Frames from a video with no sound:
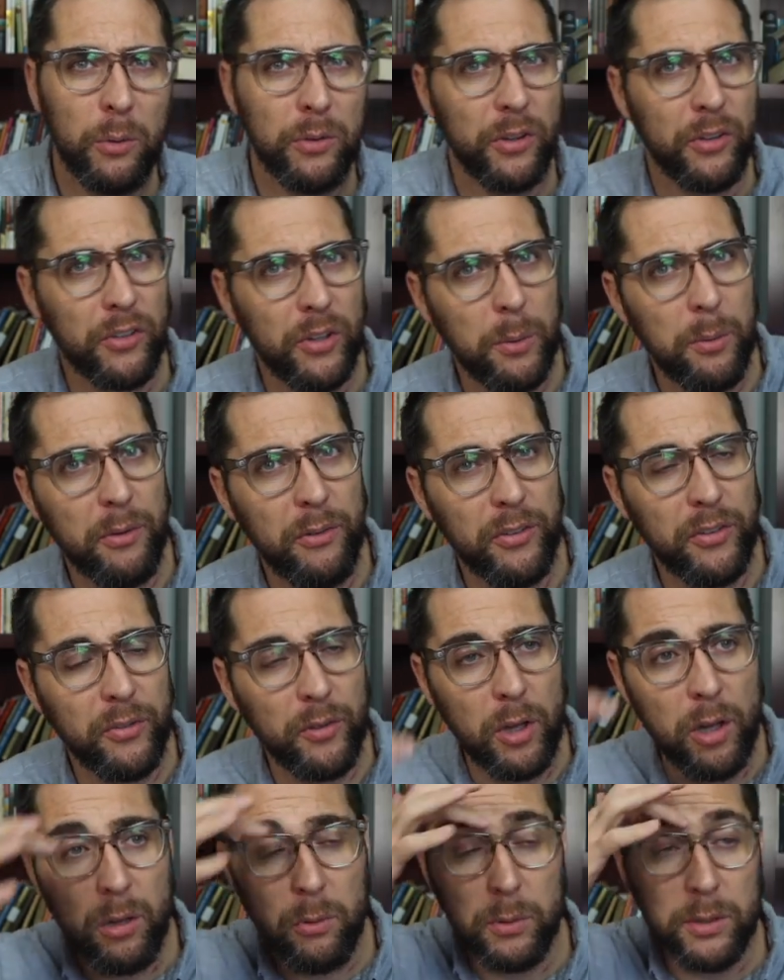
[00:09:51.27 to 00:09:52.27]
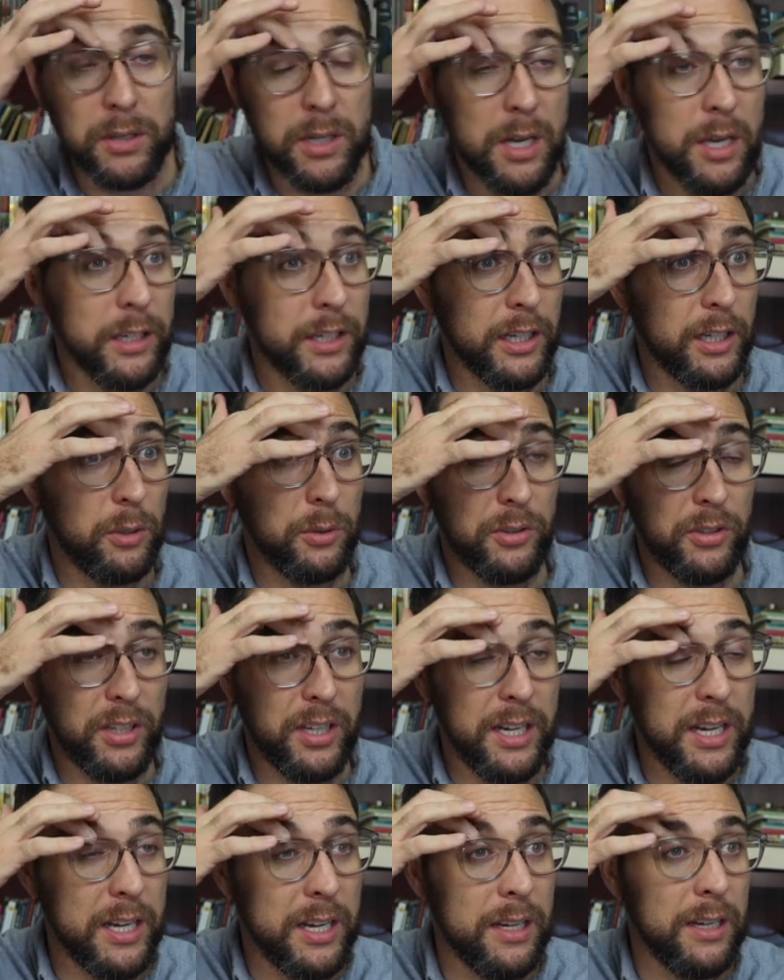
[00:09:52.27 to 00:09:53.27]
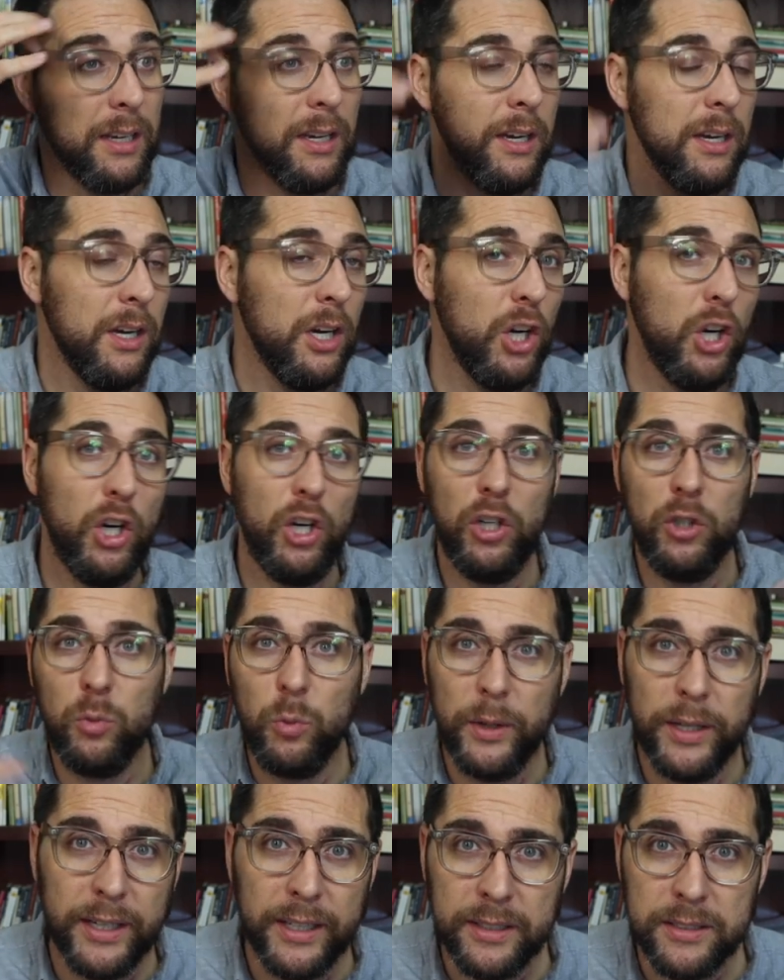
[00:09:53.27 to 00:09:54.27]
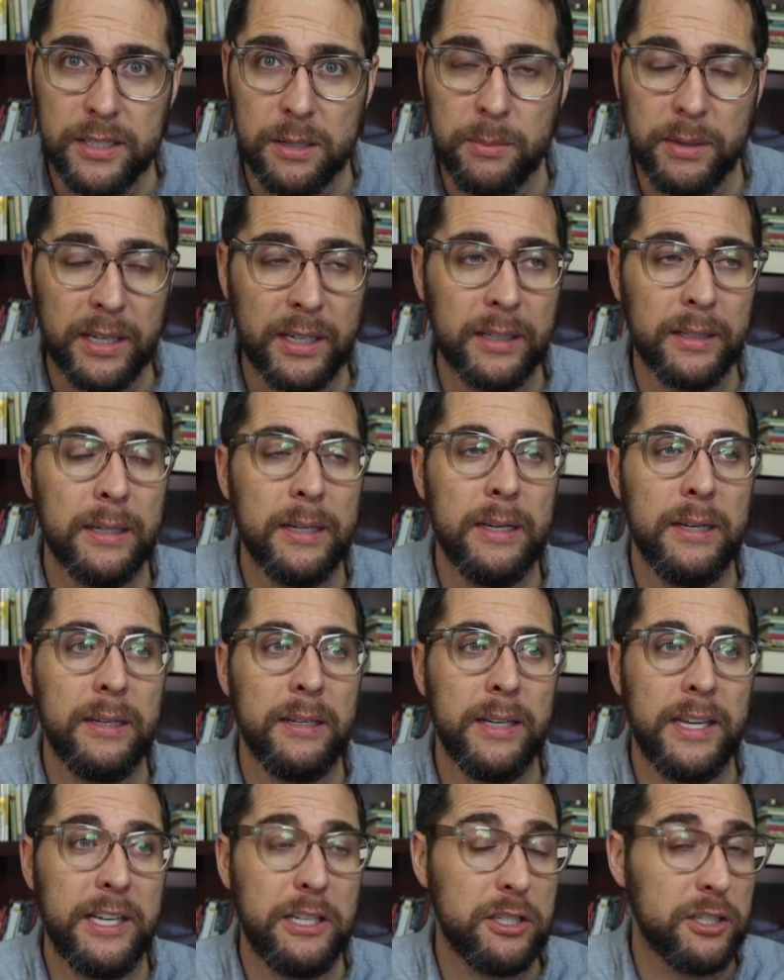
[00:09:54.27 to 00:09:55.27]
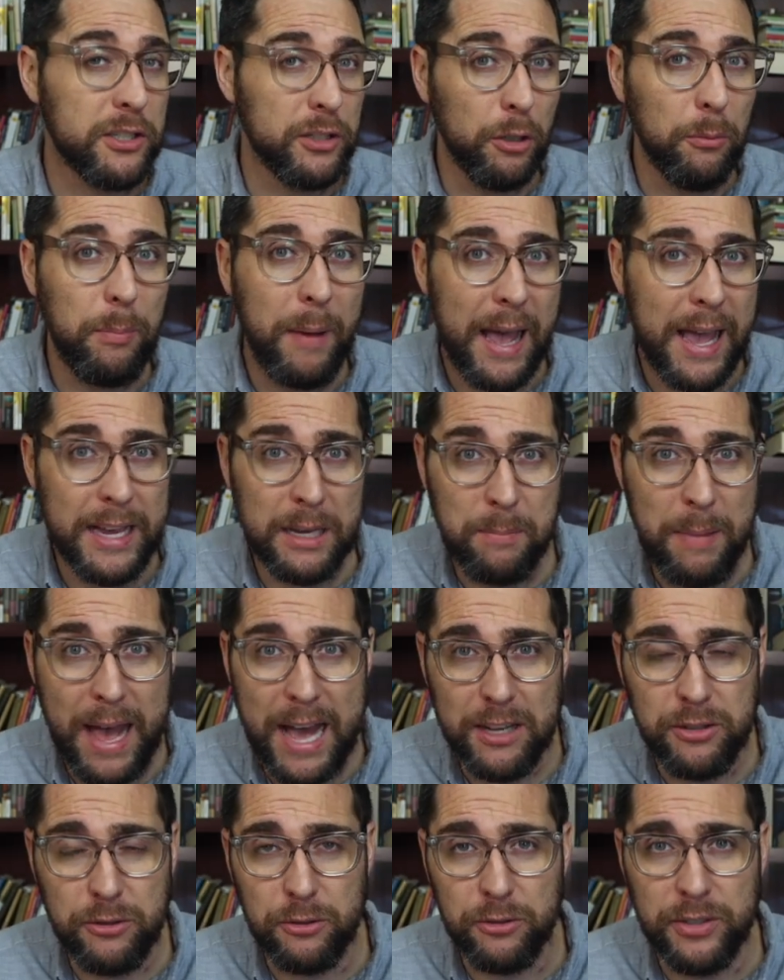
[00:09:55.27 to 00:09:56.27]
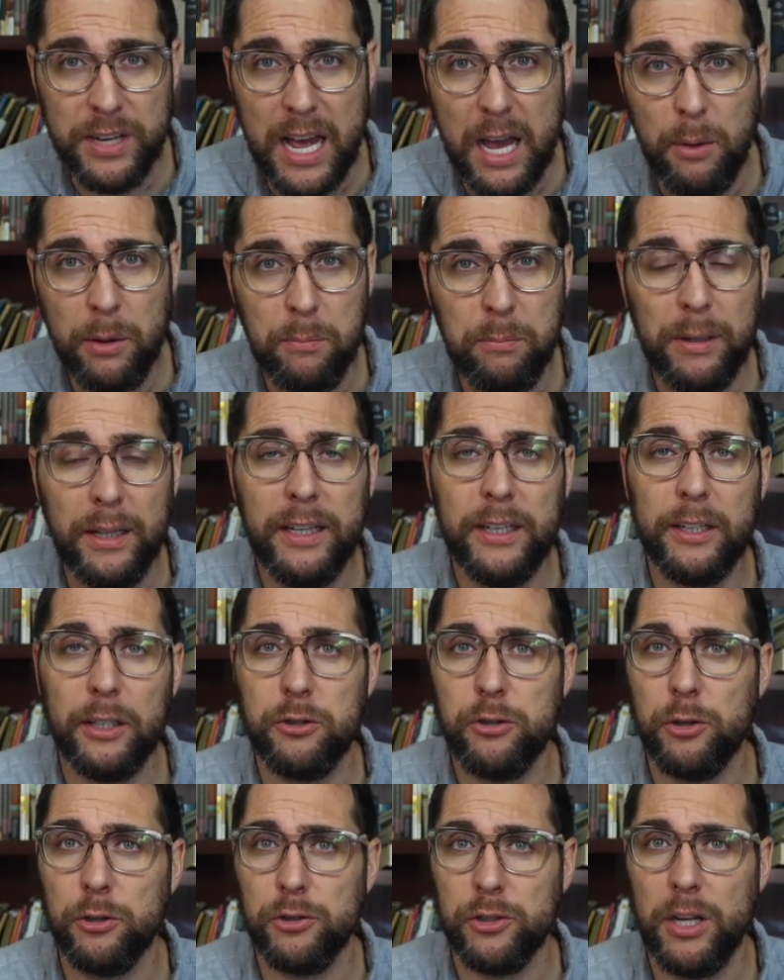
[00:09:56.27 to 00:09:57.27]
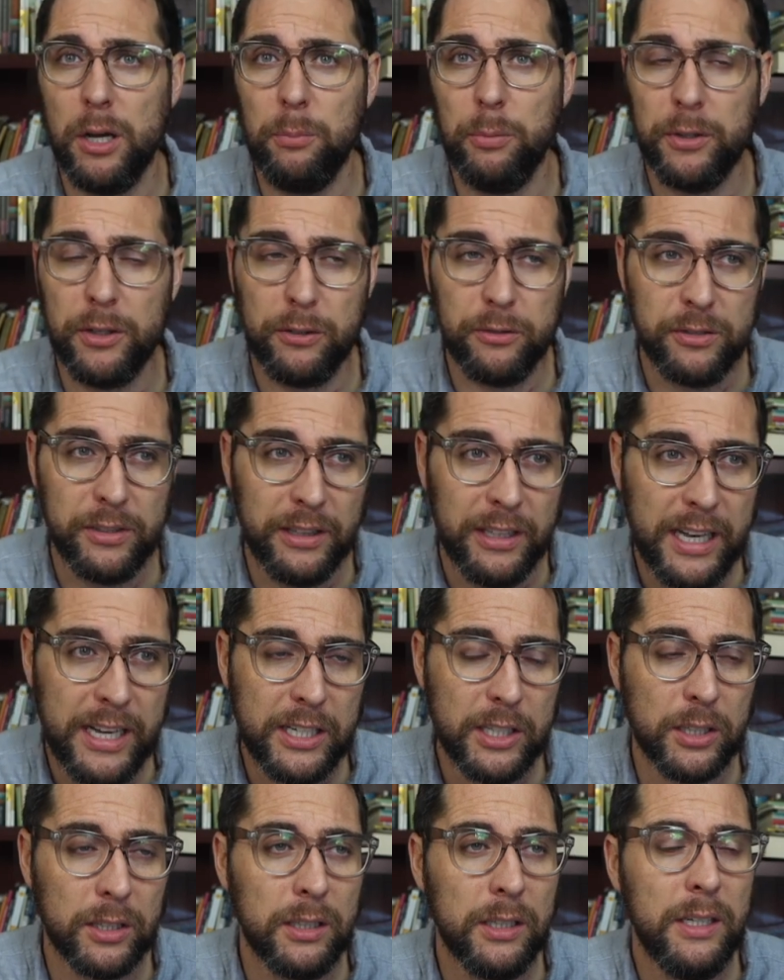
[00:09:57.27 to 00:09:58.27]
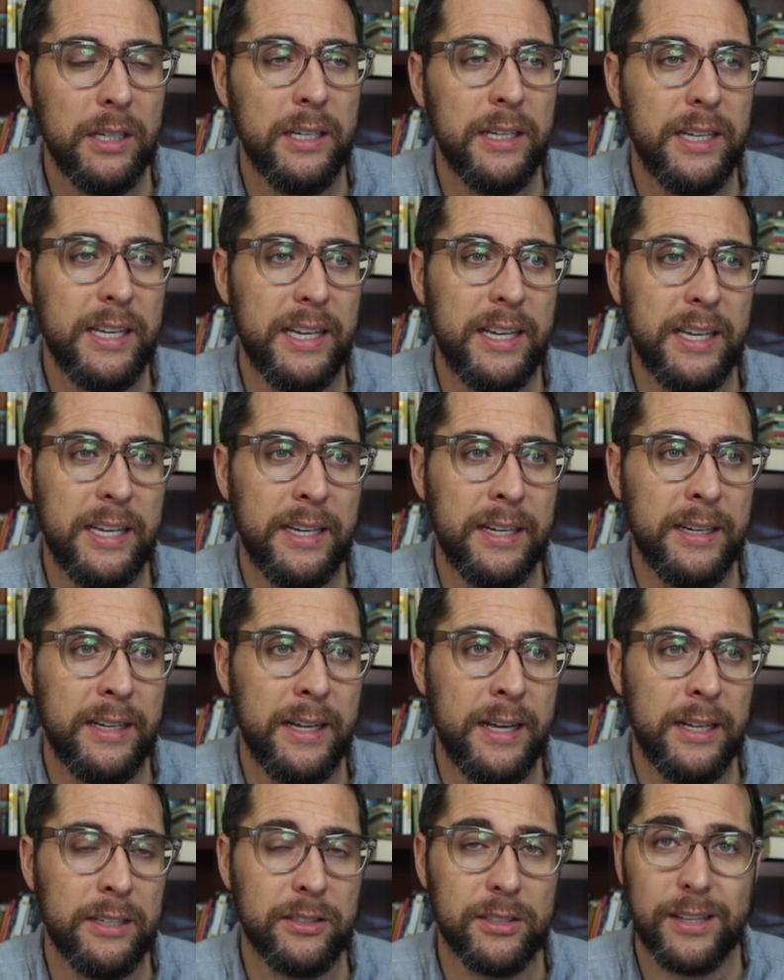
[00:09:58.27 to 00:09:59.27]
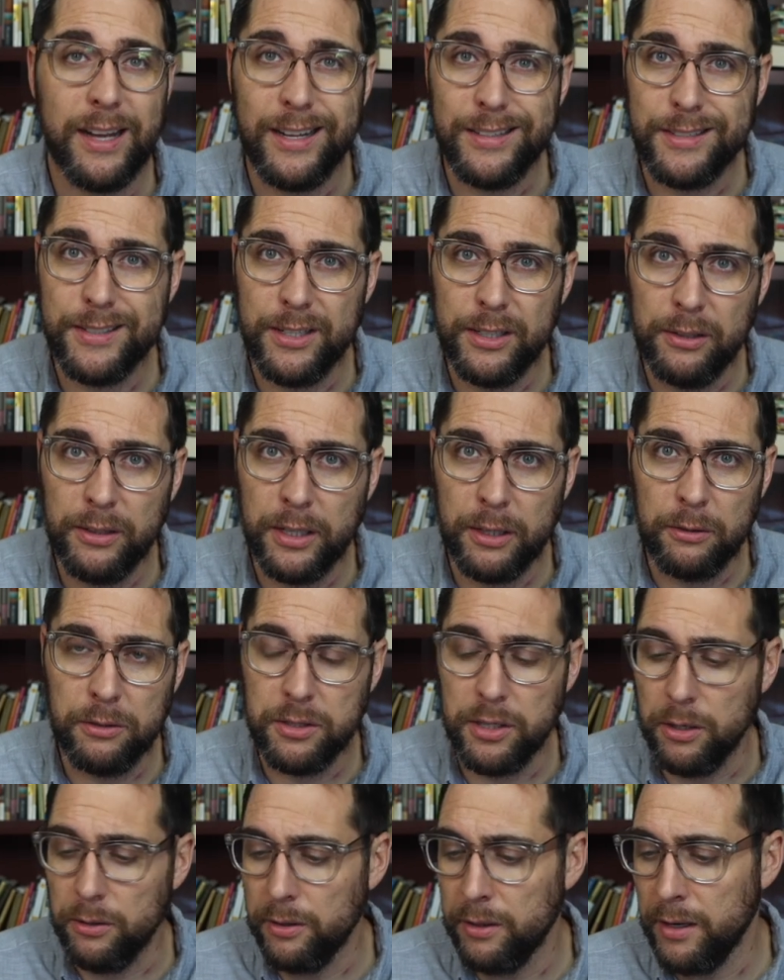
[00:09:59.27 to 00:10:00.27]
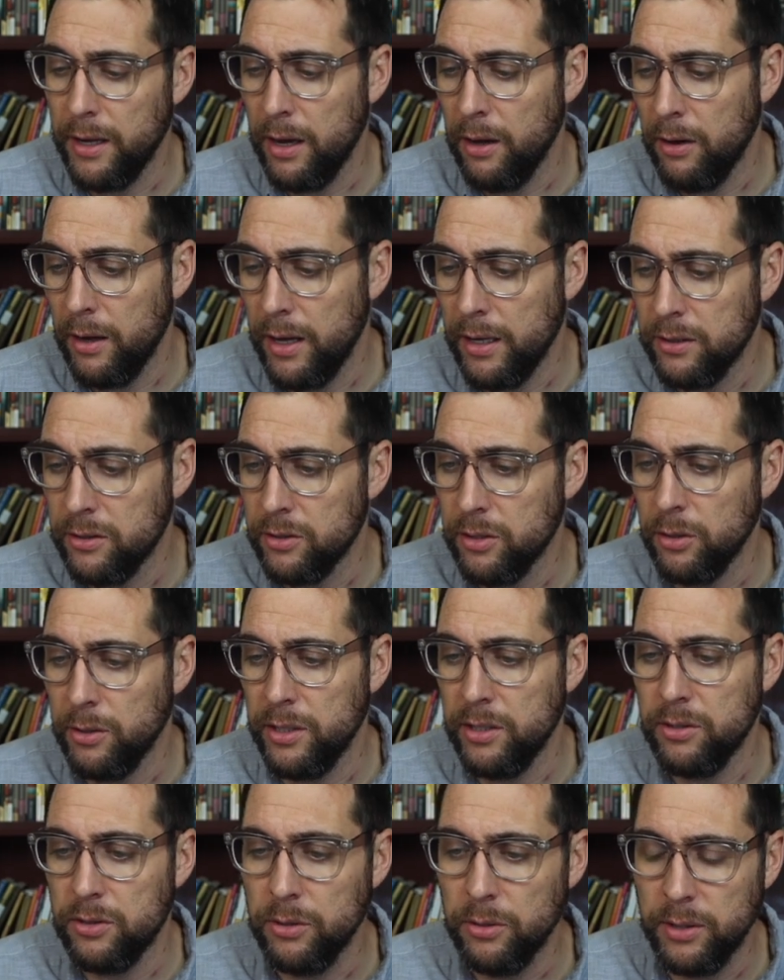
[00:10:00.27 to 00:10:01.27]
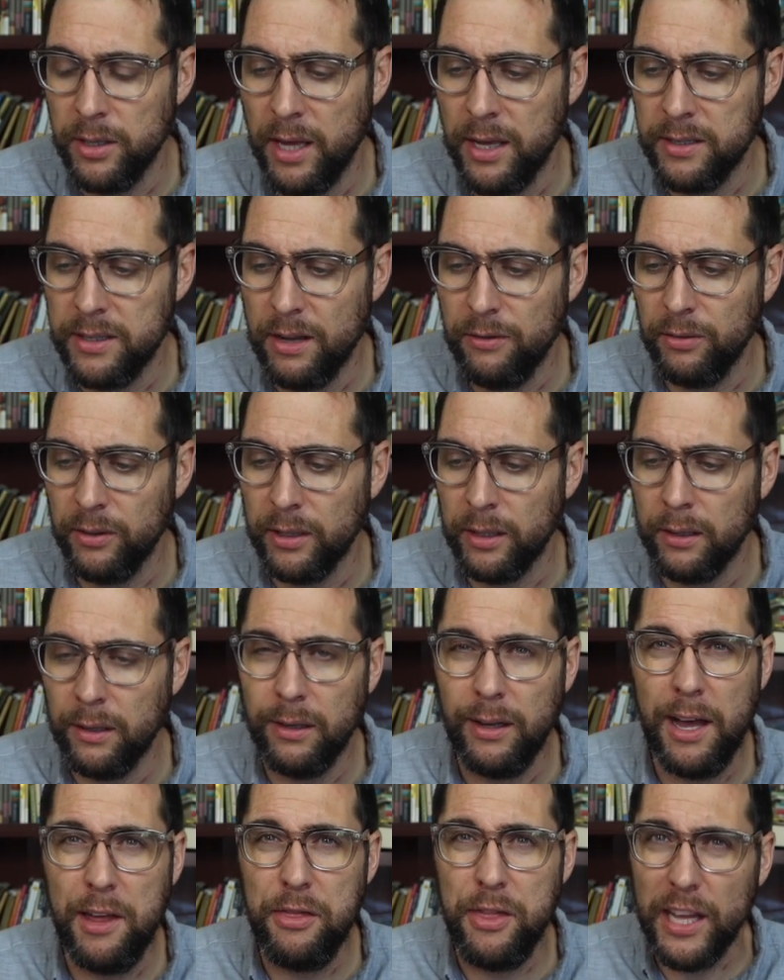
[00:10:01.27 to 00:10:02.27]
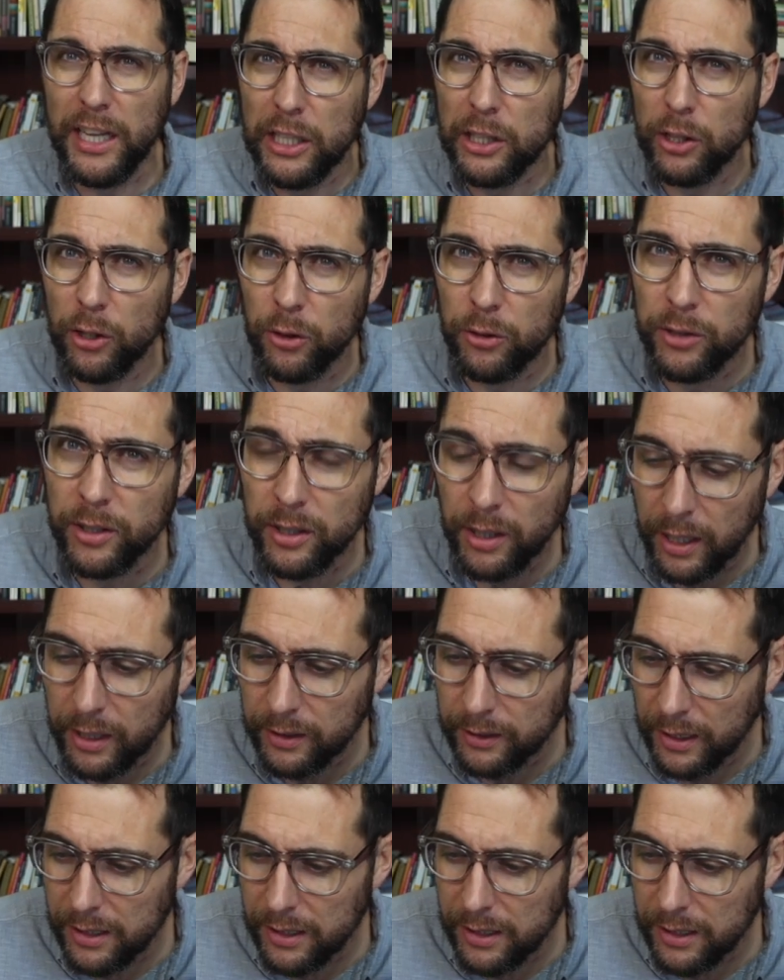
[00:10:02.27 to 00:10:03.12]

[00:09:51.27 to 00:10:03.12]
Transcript: Was it some of his fault? Was you know, was he hoodwinked? I mean, he's still he pastors now. He planted a church a couple years later in uh, Scottsdale, Arizona now, and so he's doing that. Definitely, I think learned a lot of